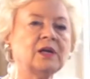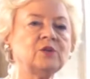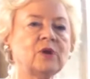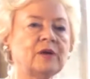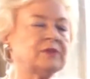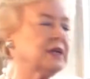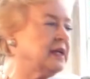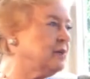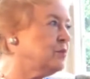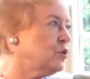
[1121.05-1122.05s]
You have to
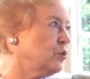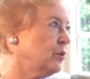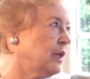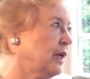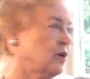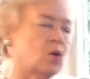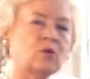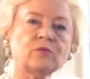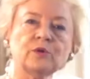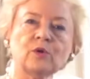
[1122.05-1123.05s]
keep doing it
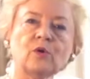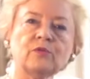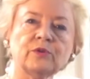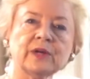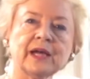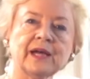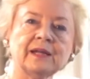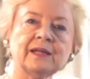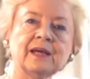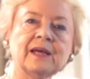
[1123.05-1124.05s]
over and over
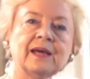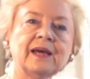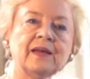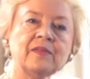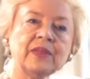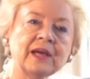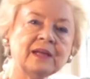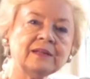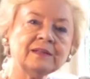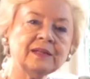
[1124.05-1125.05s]
again. And
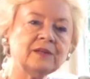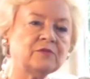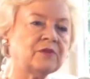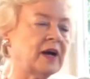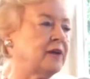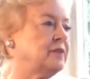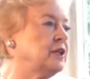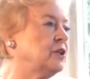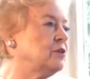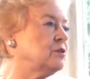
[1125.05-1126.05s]
then in 5
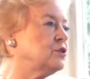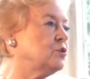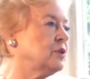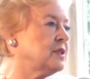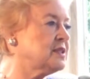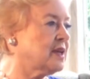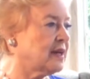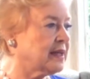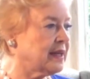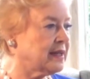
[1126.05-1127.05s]
years, you're going to
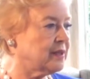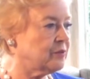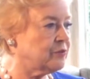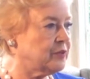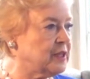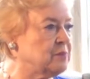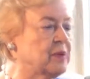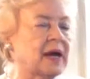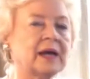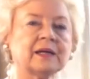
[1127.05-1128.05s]
start getting
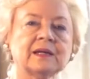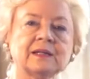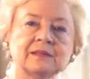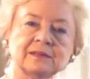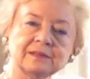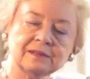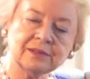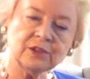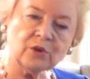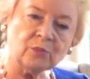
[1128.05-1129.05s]
feedback, and
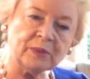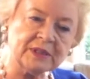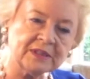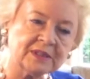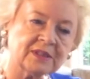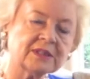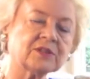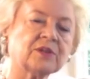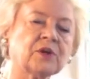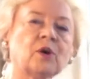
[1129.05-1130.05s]
business is
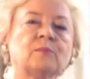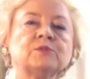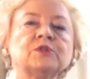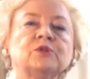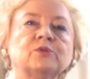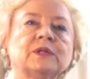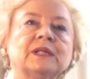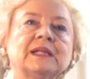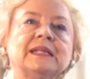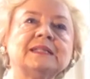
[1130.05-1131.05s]
going to come to you a
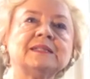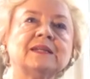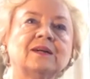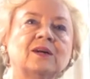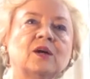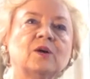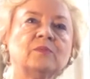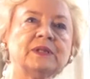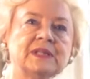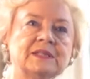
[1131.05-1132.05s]
little easier.
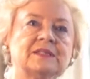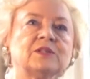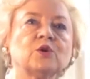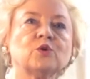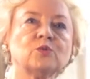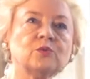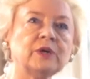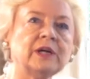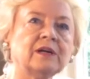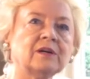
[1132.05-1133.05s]
But this is a
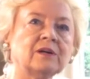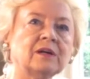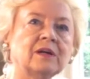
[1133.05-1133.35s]
career.